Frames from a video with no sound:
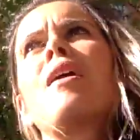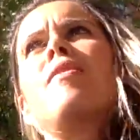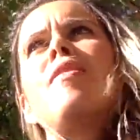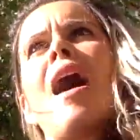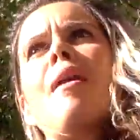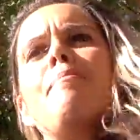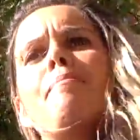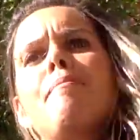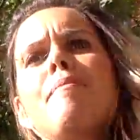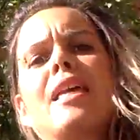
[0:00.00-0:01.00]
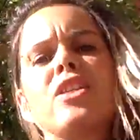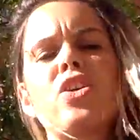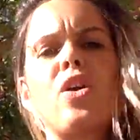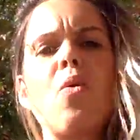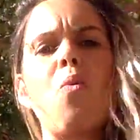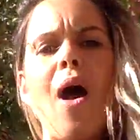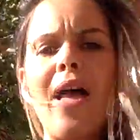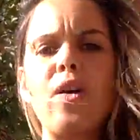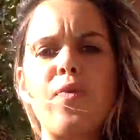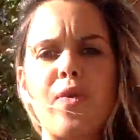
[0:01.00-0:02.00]
that it took a
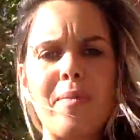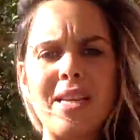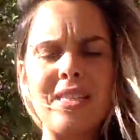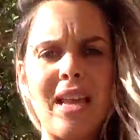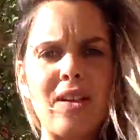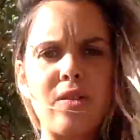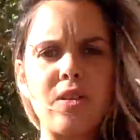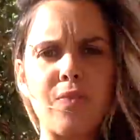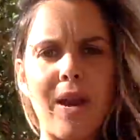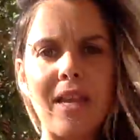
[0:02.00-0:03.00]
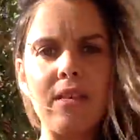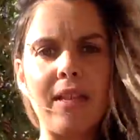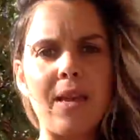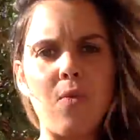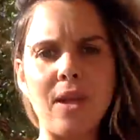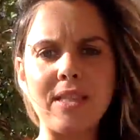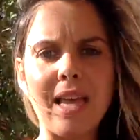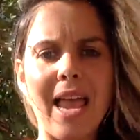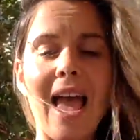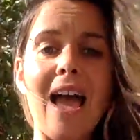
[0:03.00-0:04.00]
while for my cycle to regulate once
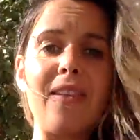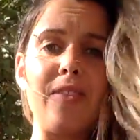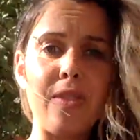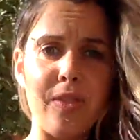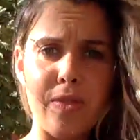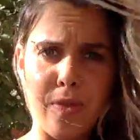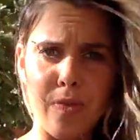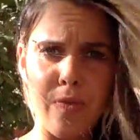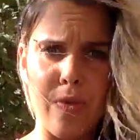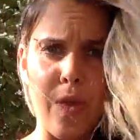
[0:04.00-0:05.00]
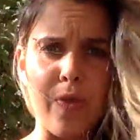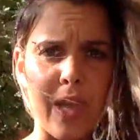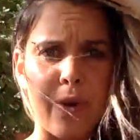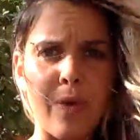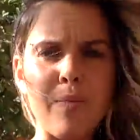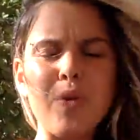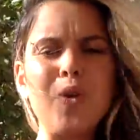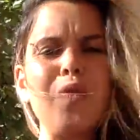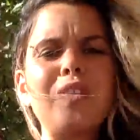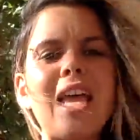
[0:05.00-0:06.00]
I had the thing
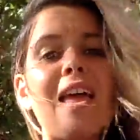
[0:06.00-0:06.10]
removed.